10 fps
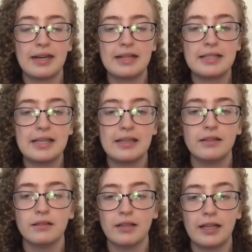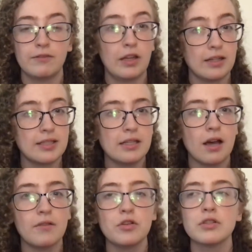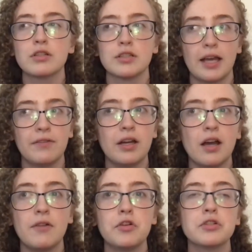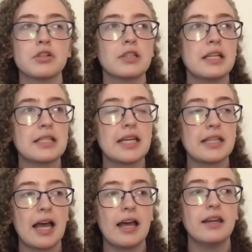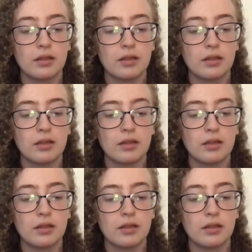it's in like fantasy novels or sci-fi novels or things like that,